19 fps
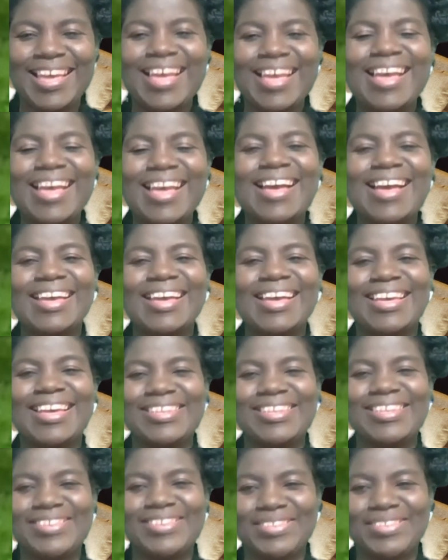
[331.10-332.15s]
I can't
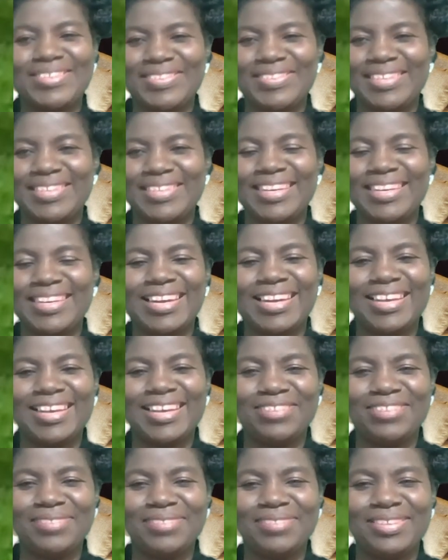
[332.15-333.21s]
just laugh
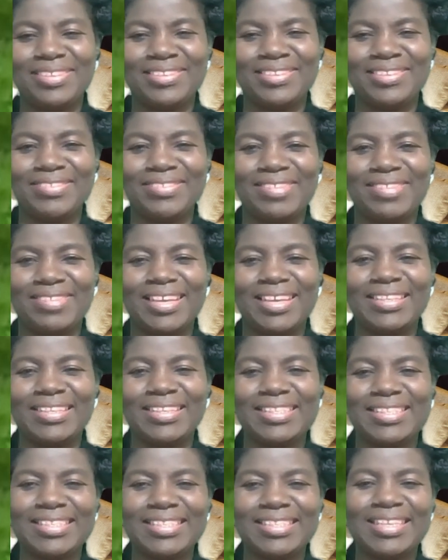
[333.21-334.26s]
because of
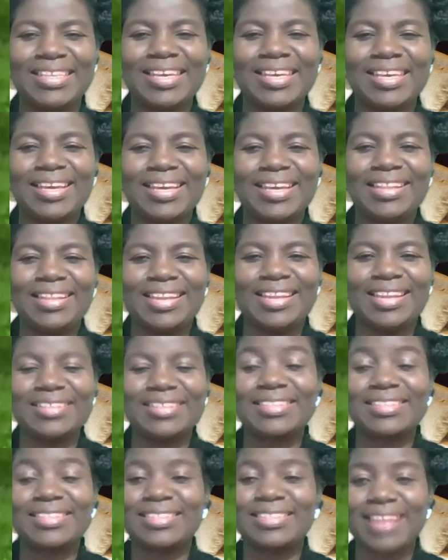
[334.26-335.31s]
that
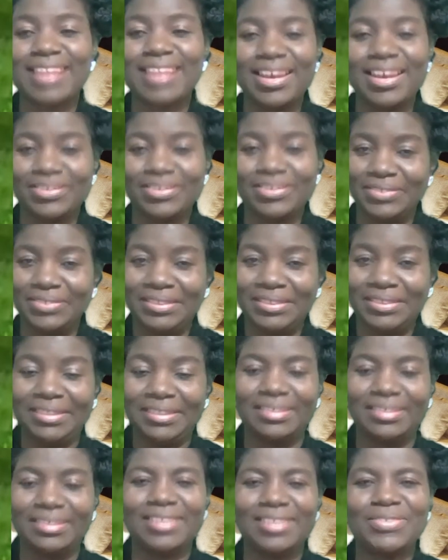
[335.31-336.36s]
sound. I
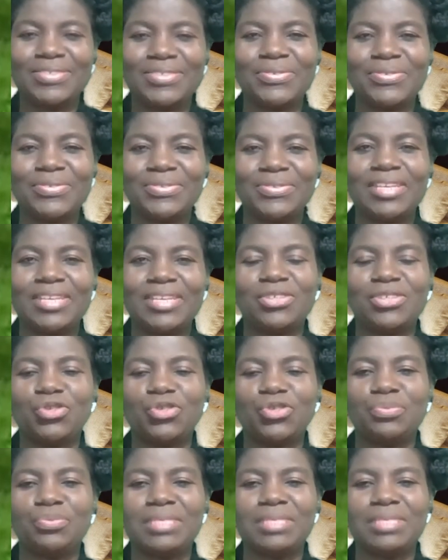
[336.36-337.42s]
told you that you should
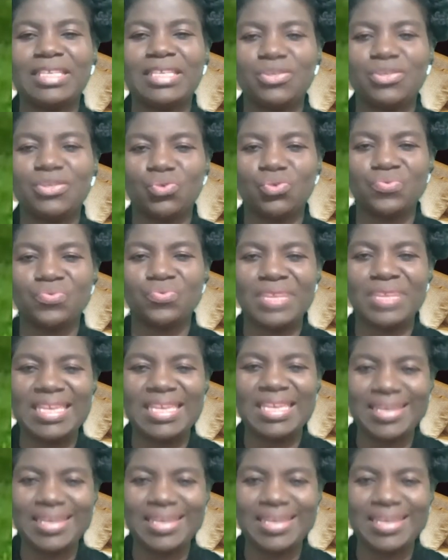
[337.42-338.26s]
begin to read